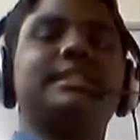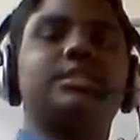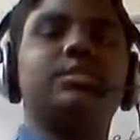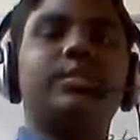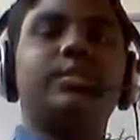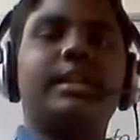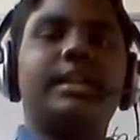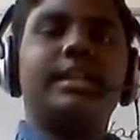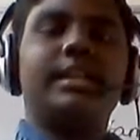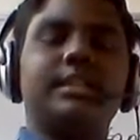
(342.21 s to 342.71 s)

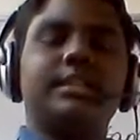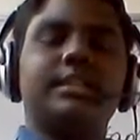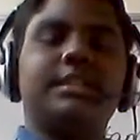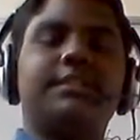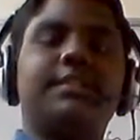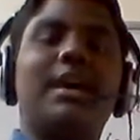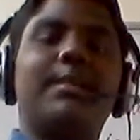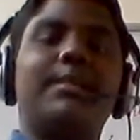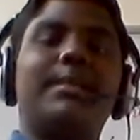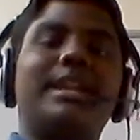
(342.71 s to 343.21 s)
where the
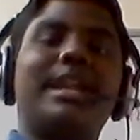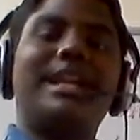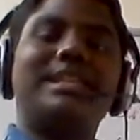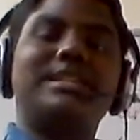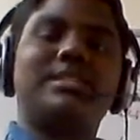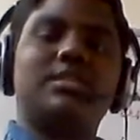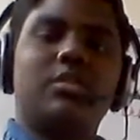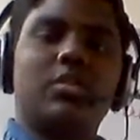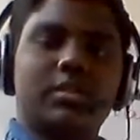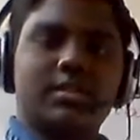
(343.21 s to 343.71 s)
farmer
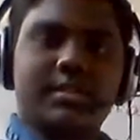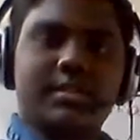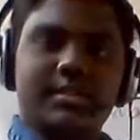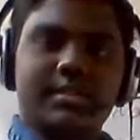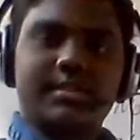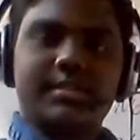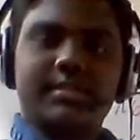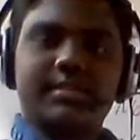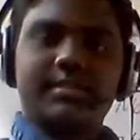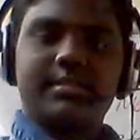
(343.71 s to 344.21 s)
has loss.
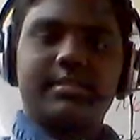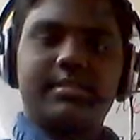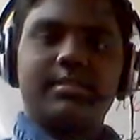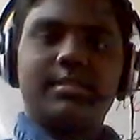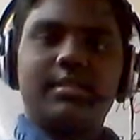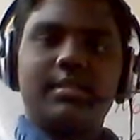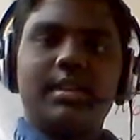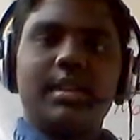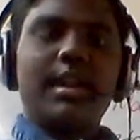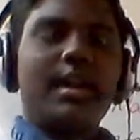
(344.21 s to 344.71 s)

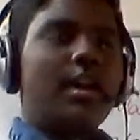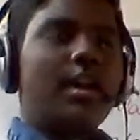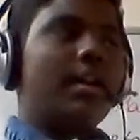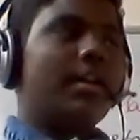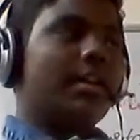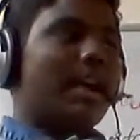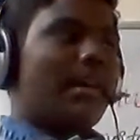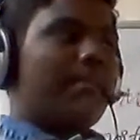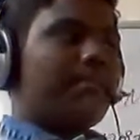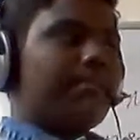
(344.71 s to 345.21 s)

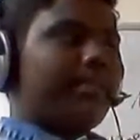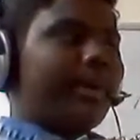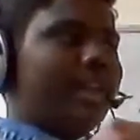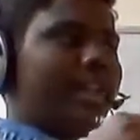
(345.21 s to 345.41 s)
Compared